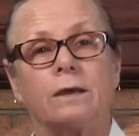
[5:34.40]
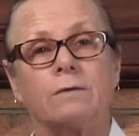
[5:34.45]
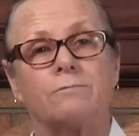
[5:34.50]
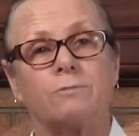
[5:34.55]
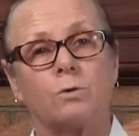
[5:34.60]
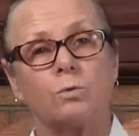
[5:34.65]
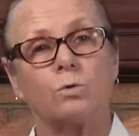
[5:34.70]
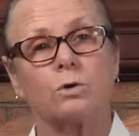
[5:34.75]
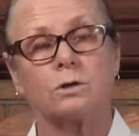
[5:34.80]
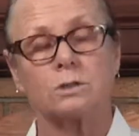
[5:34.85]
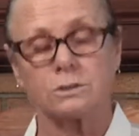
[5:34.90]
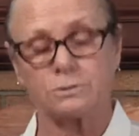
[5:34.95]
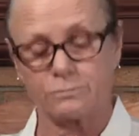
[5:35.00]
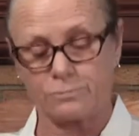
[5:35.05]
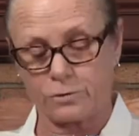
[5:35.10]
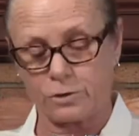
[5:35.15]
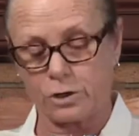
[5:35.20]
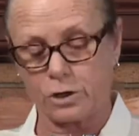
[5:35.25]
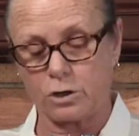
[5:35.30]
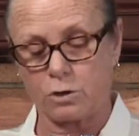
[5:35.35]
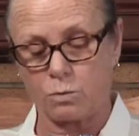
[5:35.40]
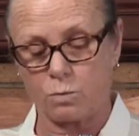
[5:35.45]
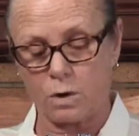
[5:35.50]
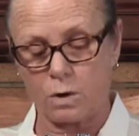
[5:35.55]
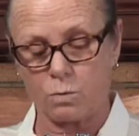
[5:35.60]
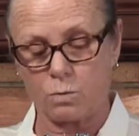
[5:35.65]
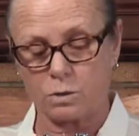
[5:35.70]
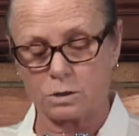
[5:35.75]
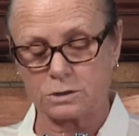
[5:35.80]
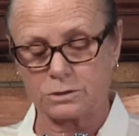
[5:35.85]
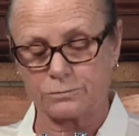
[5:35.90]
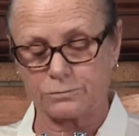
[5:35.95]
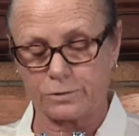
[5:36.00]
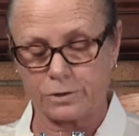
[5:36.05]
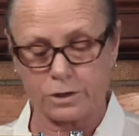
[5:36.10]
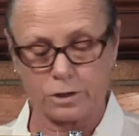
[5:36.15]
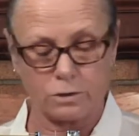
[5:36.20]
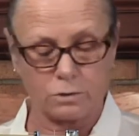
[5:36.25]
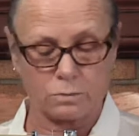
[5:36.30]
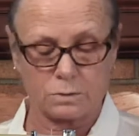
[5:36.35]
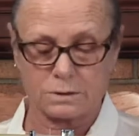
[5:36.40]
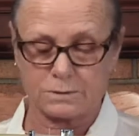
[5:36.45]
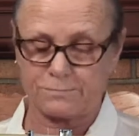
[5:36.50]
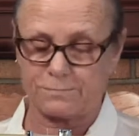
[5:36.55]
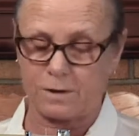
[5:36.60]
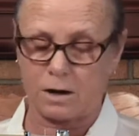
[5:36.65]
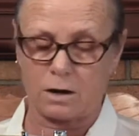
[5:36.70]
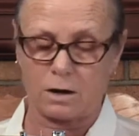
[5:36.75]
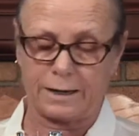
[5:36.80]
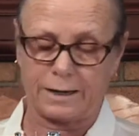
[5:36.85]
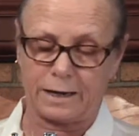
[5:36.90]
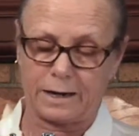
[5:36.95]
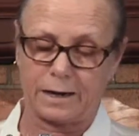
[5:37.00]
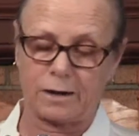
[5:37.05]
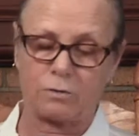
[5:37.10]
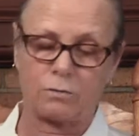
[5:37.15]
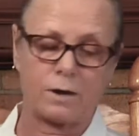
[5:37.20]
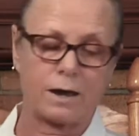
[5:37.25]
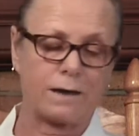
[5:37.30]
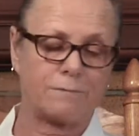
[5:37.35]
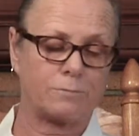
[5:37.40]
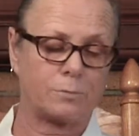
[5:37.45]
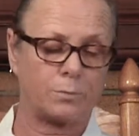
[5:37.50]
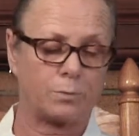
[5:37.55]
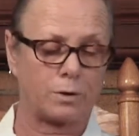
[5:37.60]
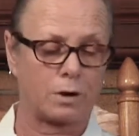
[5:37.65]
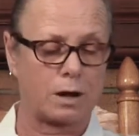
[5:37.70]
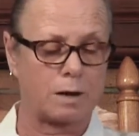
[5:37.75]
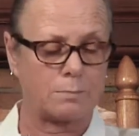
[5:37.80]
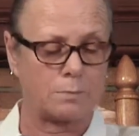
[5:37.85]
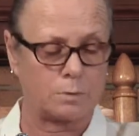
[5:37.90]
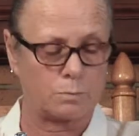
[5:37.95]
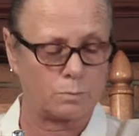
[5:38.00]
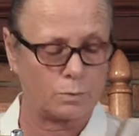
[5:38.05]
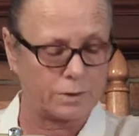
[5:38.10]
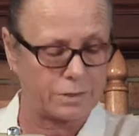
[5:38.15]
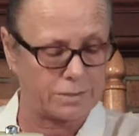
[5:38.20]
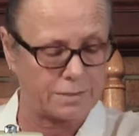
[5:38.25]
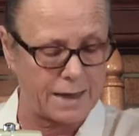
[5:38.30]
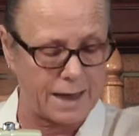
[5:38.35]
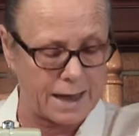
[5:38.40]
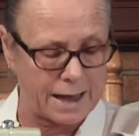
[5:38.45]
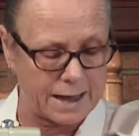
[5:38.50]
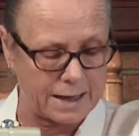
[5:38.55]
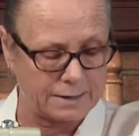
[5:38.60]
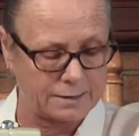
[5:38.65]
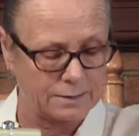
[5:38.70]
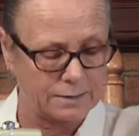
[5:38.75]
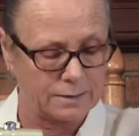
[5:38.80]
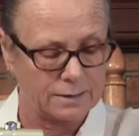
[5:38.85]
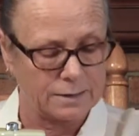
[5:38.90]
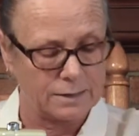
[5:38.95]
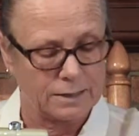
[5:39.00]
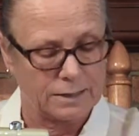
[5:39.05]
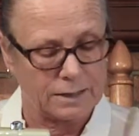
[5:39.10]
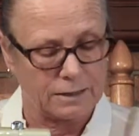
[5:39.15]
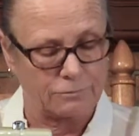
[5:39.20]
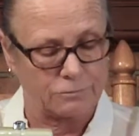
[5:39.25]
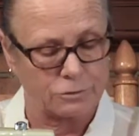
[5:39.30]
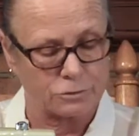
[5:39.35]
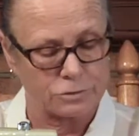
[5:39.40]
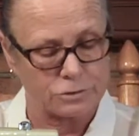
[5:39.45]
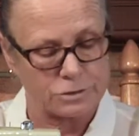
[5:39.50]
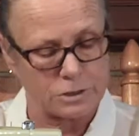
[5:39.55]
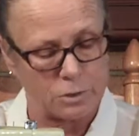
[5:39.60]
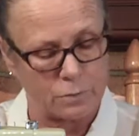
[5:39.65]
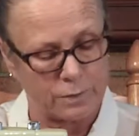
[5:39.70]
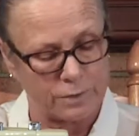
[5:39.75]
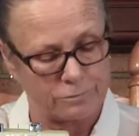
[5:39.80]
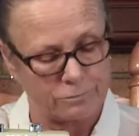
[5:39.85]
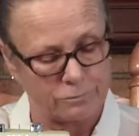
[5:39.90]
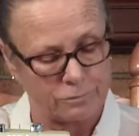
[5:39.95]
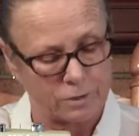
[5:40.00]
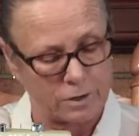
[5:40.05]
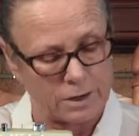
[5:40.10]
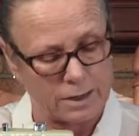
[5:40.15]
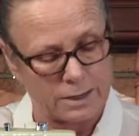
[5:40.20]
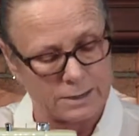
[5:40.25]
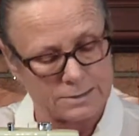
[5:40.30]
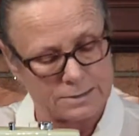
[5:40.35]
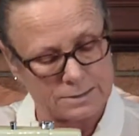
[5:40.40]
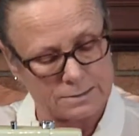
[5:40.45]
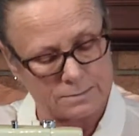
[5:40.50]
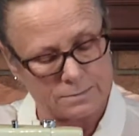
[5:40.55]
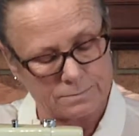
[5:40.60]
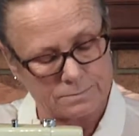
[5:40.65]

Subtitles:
if it works for you. What works for you is fine. I don't have a problem with that if you're sewing for us.